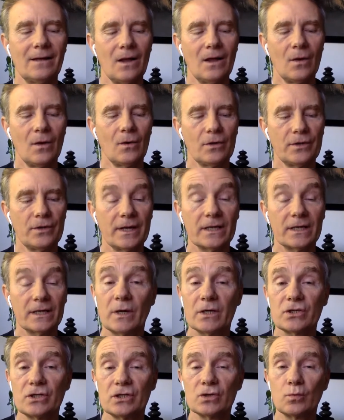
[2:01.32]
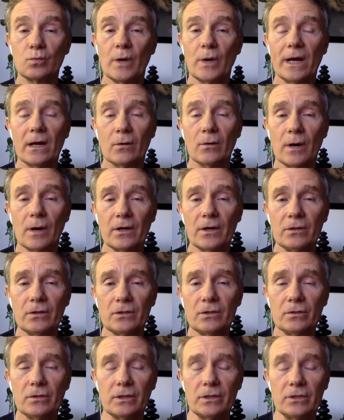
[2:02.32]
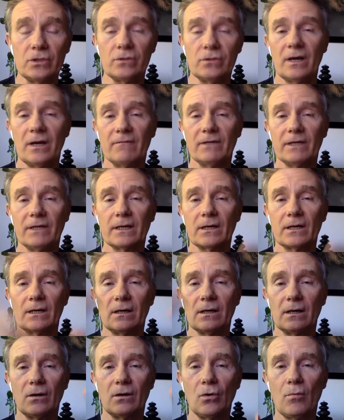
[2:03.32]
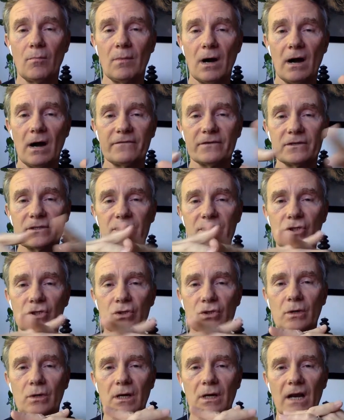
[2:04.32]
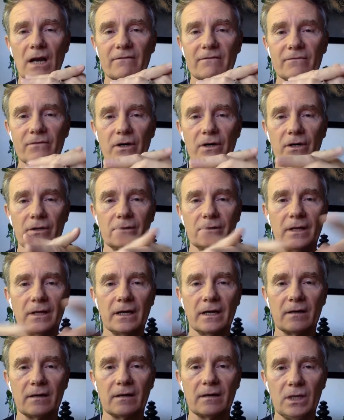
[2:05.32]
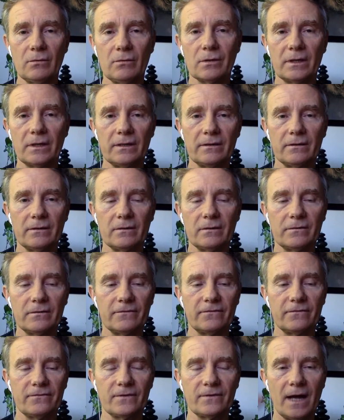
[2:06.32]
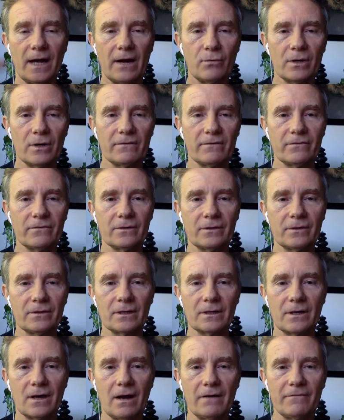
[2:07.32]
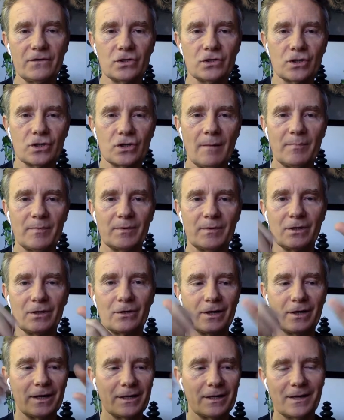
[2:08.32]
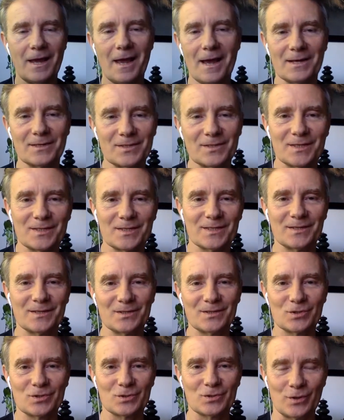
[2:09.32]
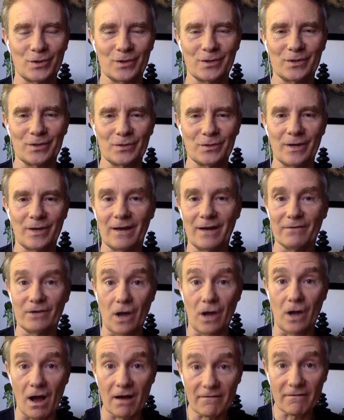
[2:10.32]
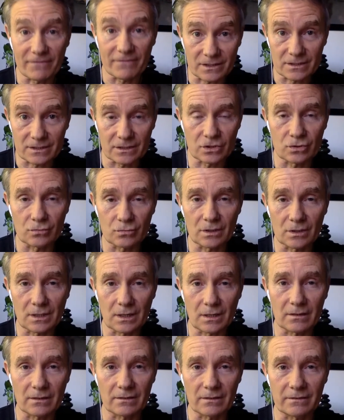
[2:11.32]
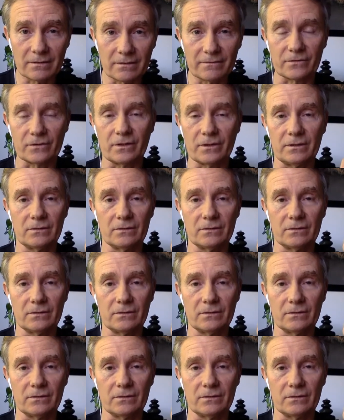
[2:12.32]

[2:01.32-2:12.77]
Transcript: Well, the next question is where? Where do you do it? Do you have like a home office that you work out of? Or are you like me where you fly wherever the coffee shop internet access is? Or do you have an office that you work out of? Or do you